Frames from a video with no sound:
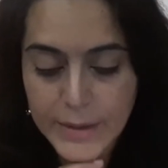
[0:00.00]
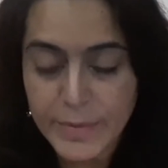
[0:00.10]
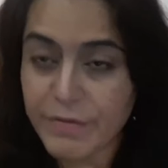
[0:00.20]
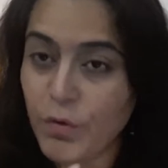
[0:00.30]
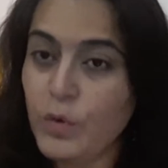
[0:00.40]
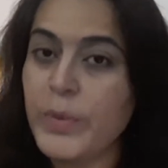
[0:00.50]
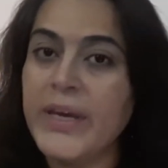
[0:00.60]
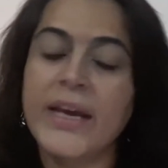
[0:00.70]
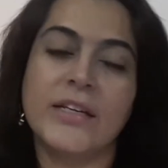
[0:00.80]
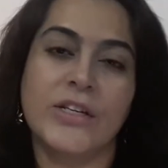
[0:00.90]
Before we
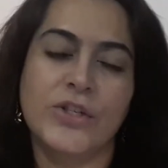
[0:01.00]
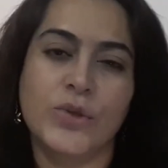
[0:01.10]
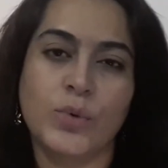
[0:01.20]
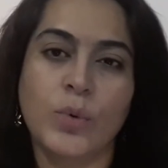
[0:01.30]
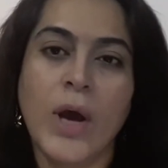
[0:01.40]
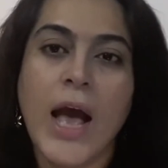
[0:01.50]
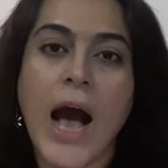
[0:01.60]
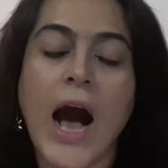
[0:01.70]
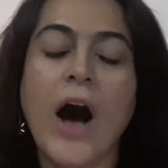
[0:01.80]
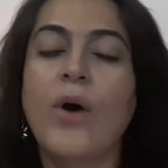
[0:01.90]
get into
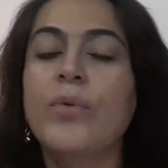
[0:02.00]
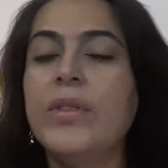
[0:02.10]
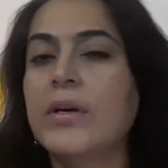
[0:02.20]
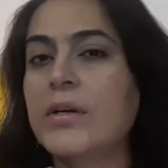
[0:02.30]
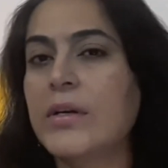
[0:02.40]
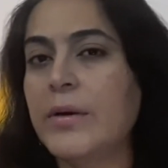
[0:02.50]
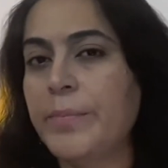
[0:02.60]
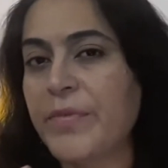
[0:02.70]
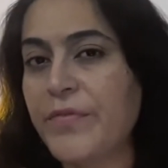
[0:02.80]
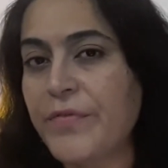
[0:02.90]
how the
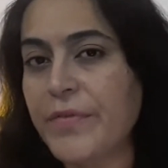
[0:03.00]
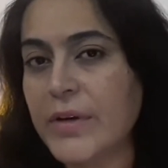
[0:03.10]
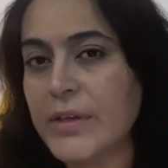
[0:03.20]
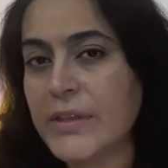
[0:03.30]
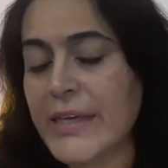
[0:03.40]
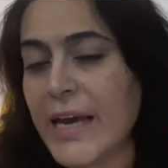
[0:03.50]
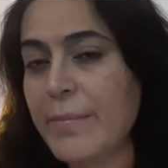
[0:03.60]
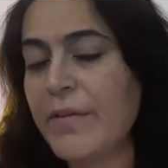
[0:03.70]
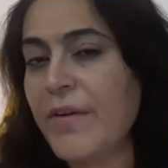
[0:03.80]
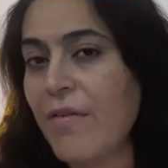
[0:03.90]

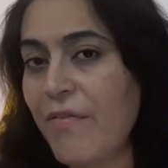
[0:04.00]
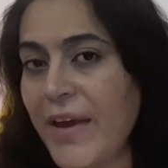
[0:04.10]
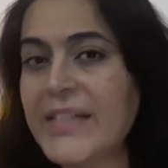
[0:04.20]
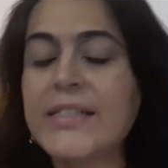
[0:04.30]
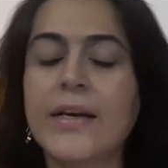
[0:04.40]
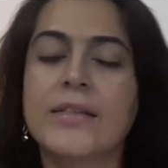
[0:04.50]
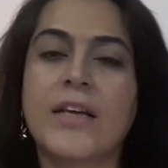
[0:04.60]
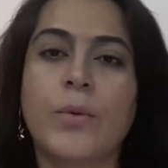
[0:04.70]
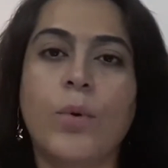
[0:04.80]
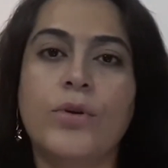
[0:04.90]
EMF affects us,
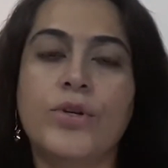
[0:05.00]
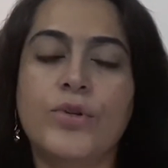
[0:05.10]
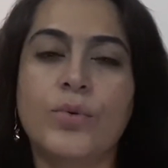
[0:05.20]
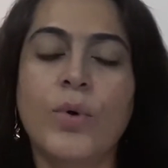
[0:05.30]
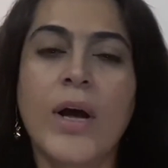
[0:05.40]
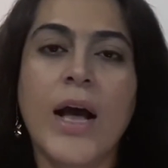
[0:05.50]
I wanted to